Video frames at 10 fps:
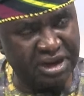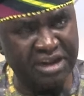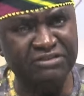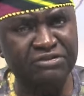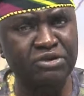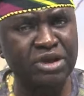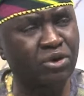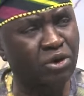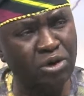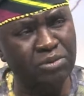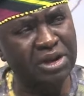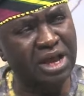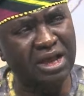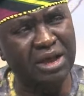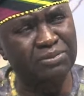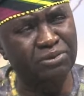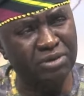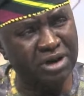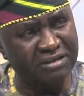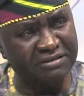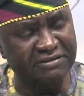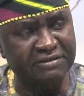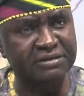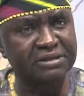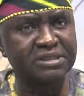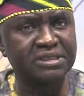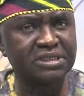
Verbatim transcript: There is no economy that can progress